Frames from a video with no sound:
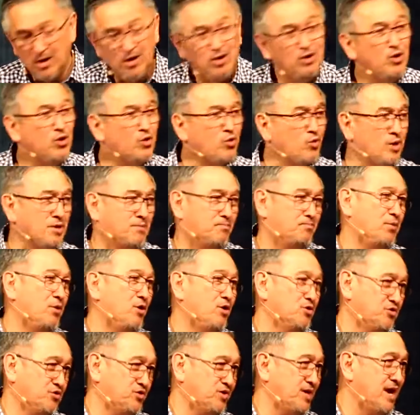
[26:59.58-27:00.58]
Look what
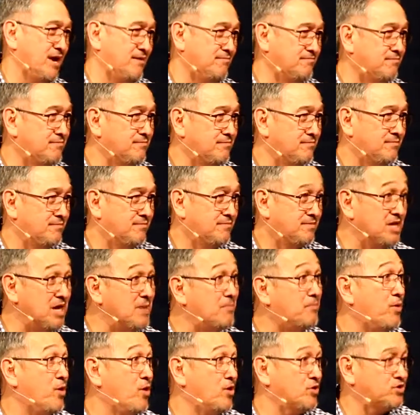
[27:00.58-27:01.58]
Paul said, the
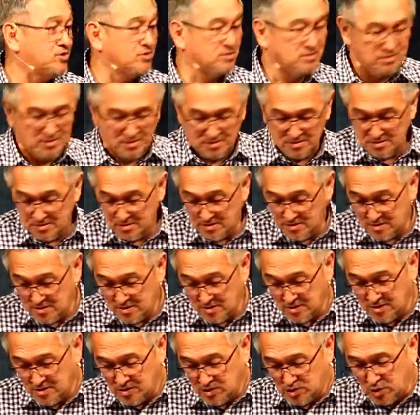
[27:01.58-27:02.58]
apostle
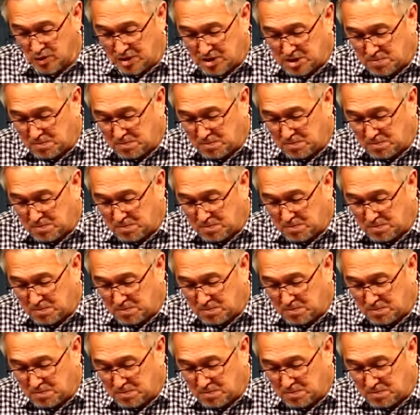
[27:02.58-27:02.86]
to his